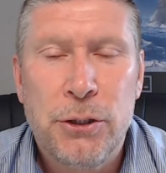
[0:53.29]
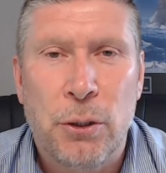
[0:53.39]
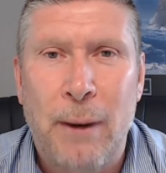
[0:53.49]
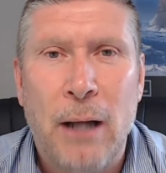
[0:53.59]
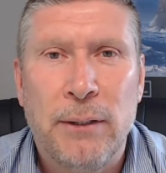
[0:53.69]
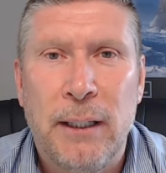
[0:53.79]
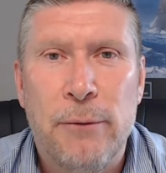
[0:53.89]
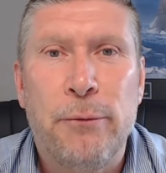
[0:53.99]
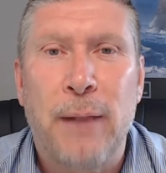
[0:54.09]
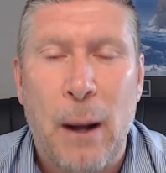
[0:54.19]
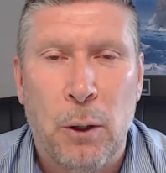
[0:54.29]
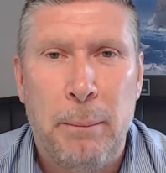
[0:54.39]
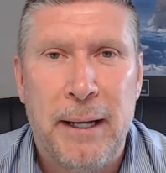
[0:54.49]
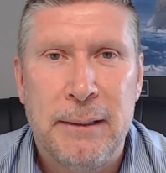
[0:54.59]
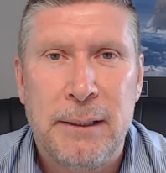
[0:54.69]
surrounding flower
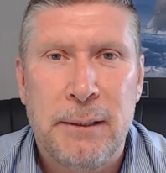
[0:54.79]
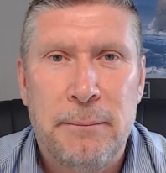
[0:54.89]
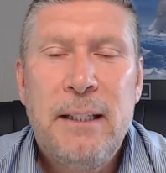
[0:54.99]
beds.